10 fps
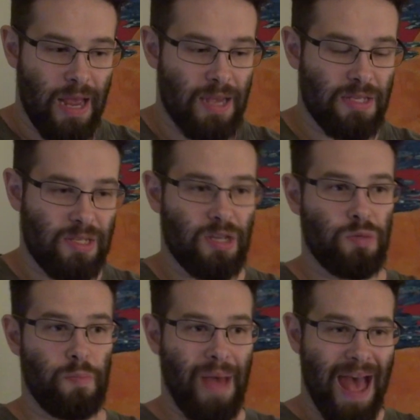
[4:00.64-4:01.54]
and has
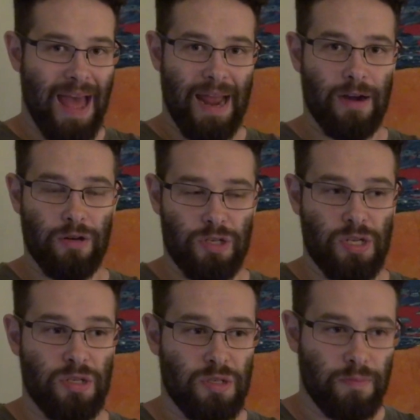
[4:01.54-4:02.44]
such bad
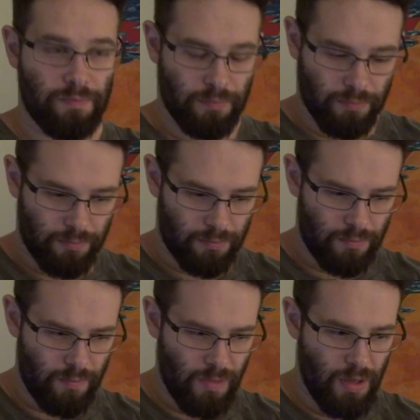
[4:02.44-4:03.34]
energies
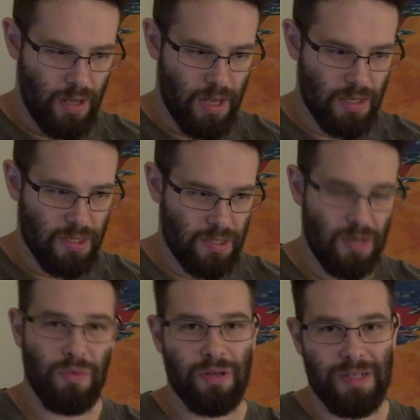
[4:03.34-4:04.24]

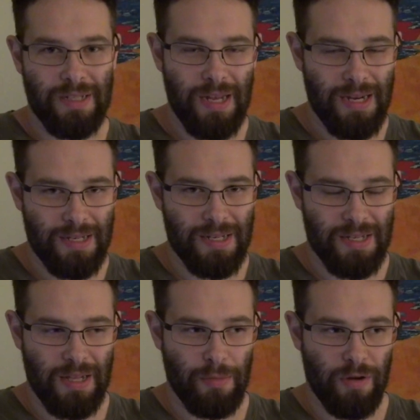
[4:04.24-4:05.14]
is, and a
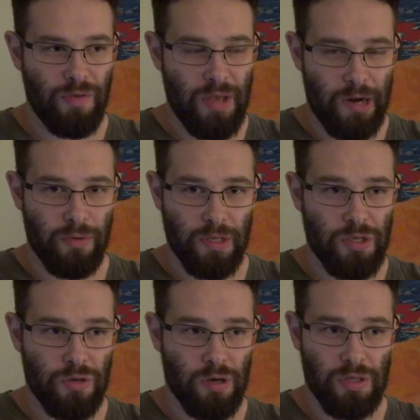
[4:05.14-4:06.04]
disclaimer, if you get a really
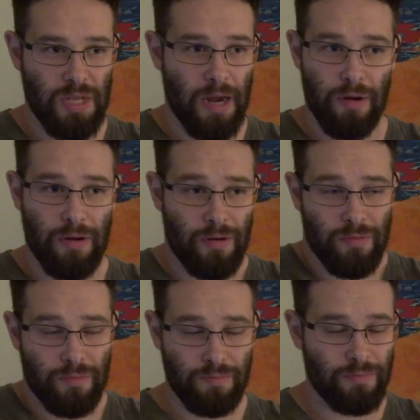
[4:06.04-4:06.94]
strong Saturn, you're,
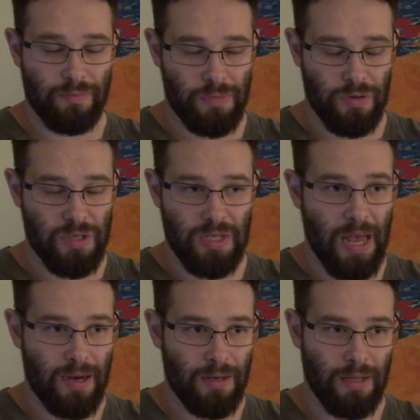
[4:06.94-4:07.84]
you're
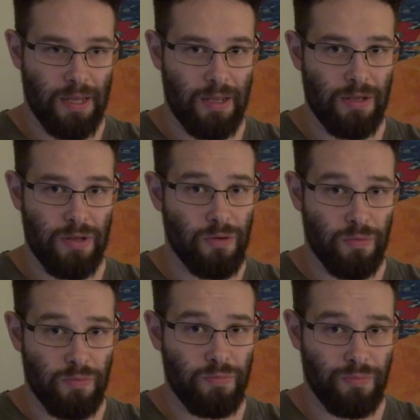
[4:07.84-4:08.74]
set. Like,
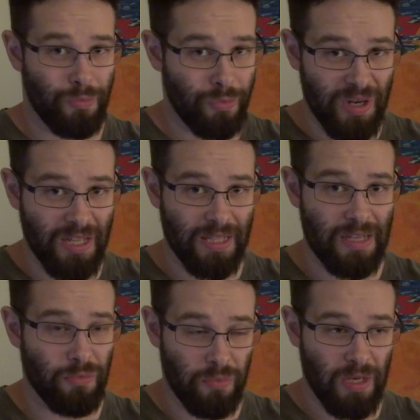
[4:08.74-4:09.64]
you're
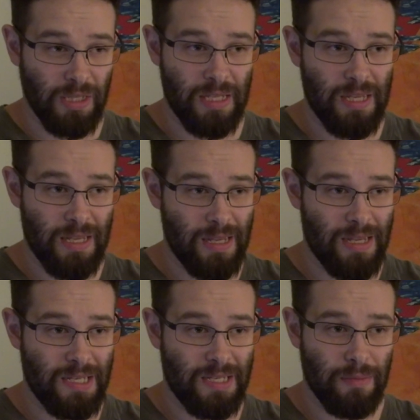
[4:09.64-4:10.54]
really, really,
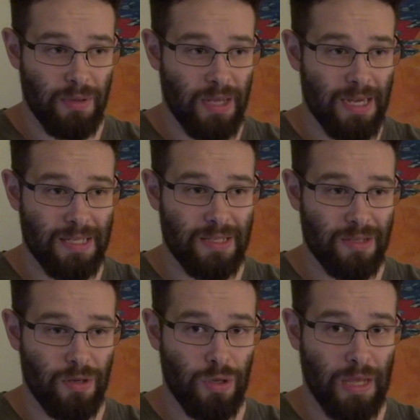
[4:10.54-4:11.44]
he
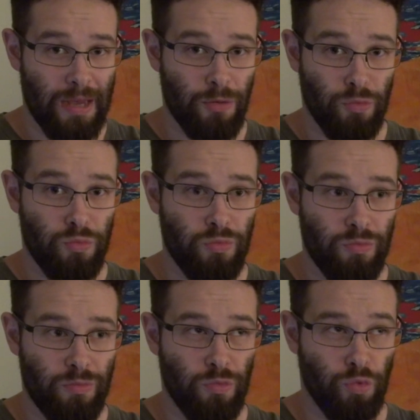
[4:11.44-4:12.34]
symbolizes, like,
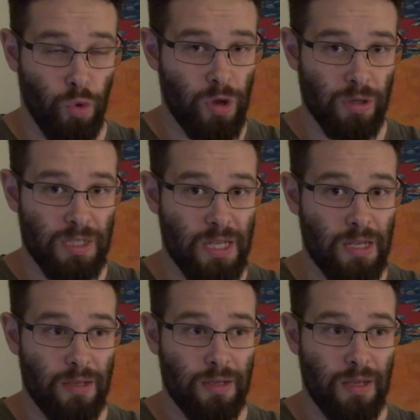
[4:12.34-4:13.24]

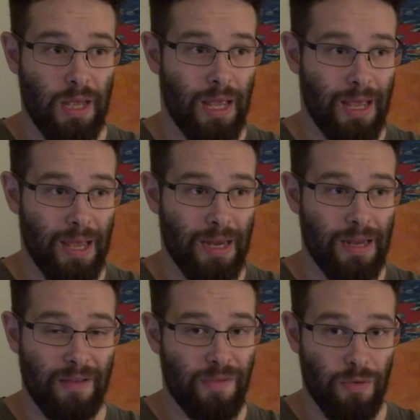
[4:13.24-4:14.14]
royalty,
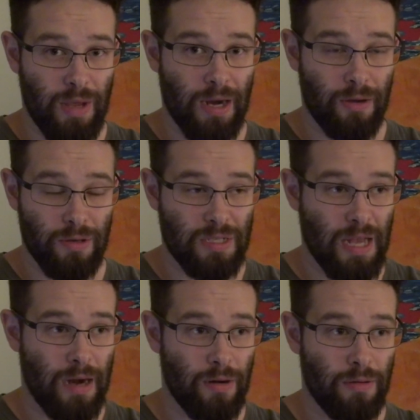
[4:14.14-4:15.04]
and if you get a good
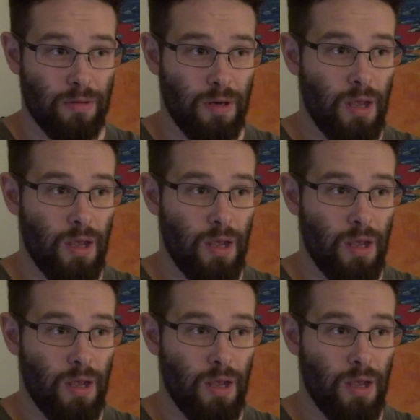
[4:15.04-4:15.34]
Saturn.